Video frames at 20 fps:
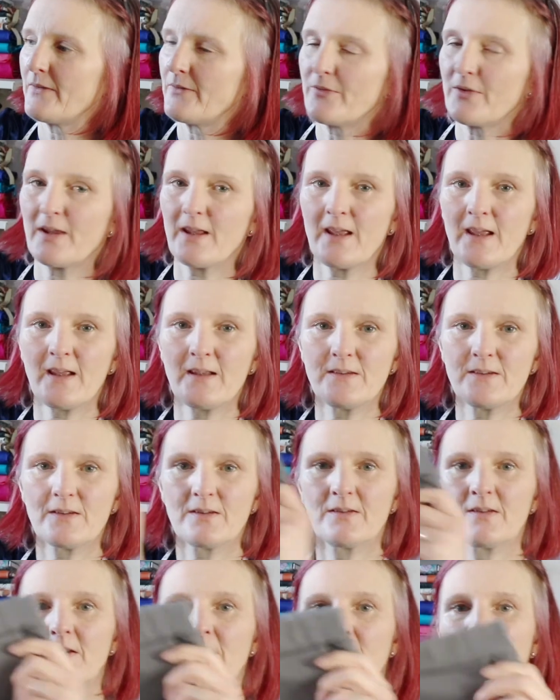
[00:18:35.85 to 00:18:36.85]
for
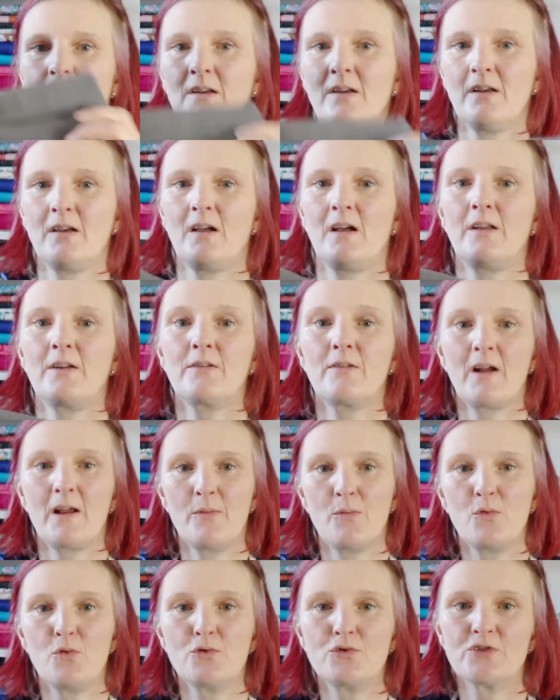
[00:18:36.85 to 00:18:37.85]
kids, and a great
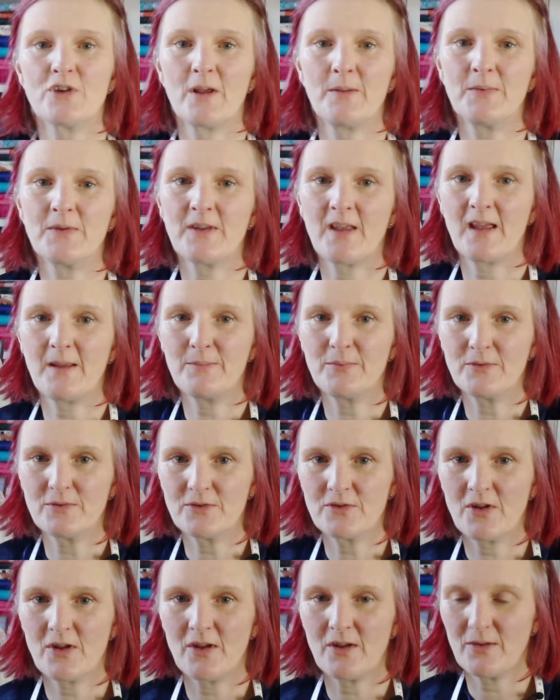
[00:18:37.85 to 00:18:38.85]
wardrobe staple
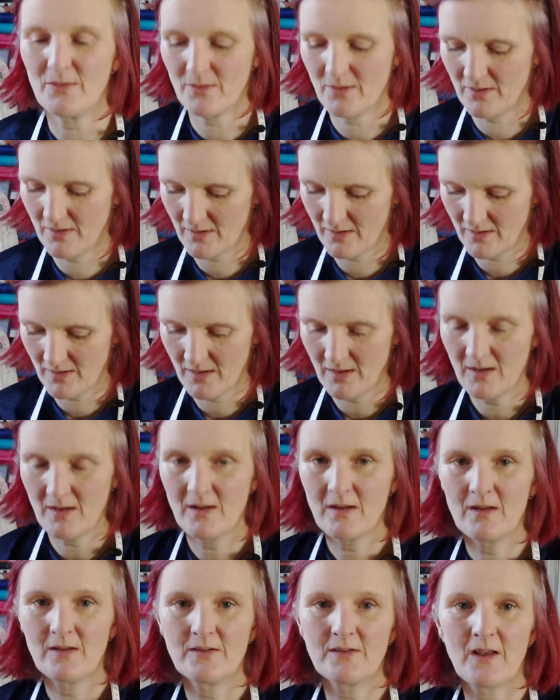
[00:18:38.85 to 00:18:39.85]
too.
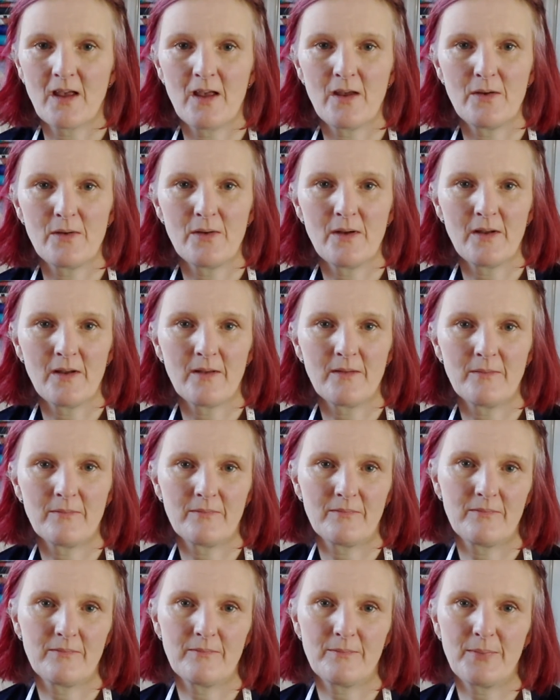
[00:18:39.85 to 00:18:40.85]
So
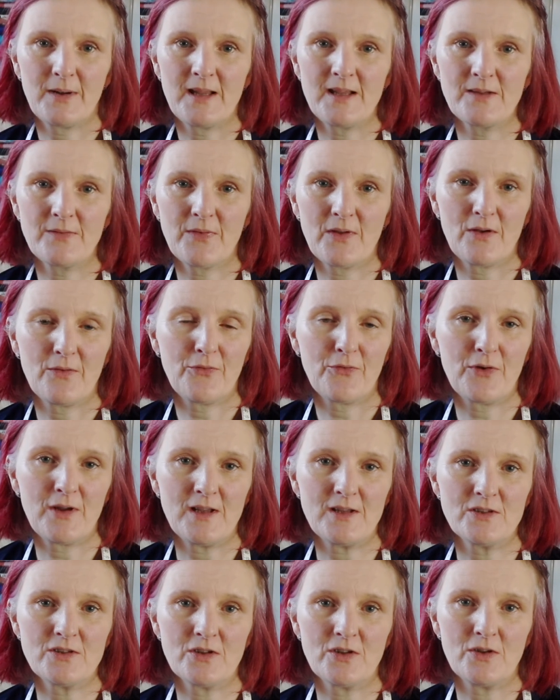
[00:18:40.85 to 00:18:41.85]
please feel free
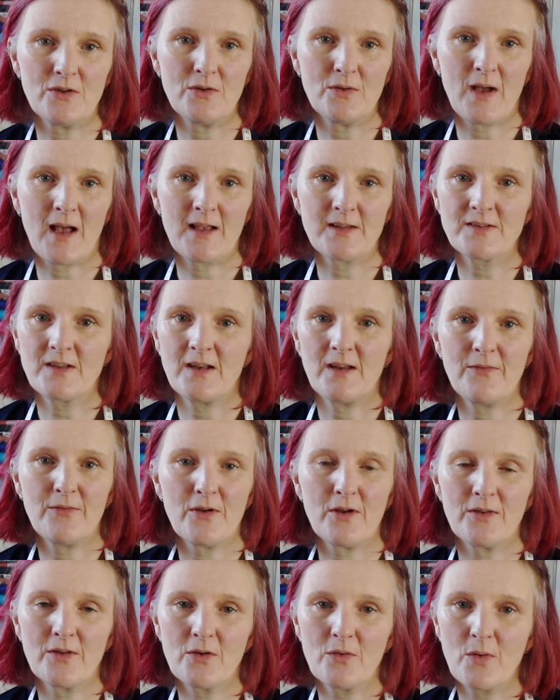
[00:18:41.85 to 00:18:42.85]
to ask any
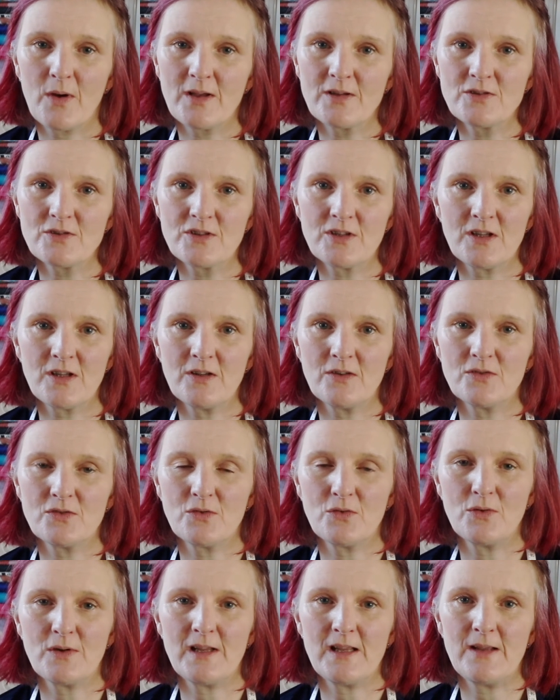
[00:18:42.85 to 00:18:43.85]
further questions
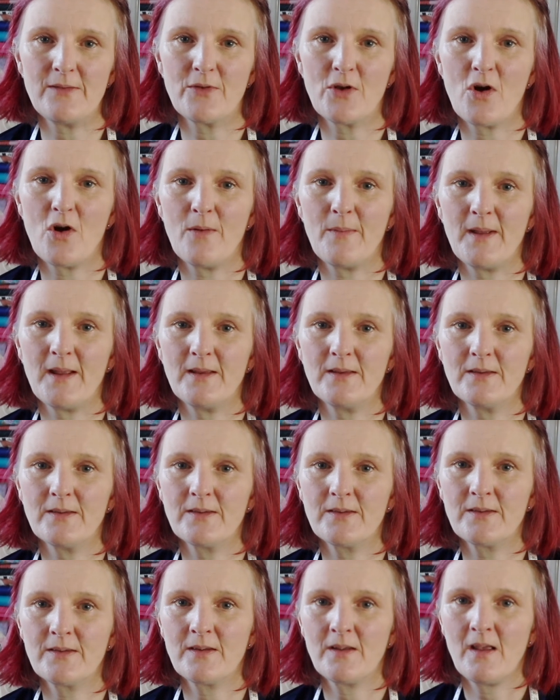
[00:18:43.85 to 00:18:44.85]
or leave
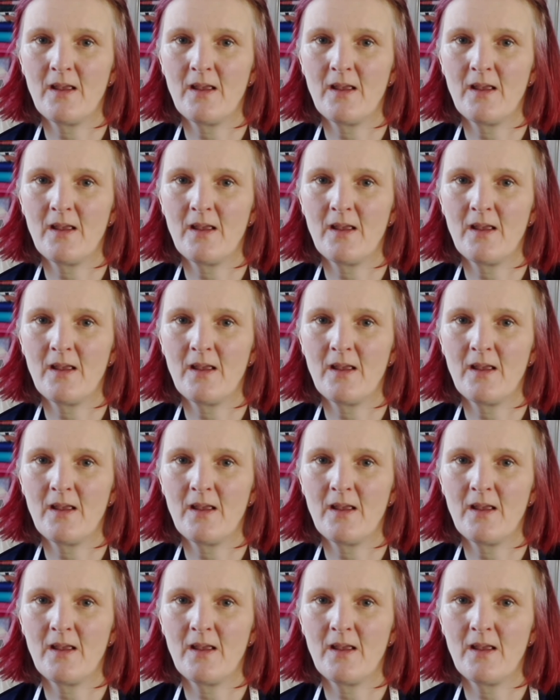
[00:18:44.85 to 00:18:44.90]
comments,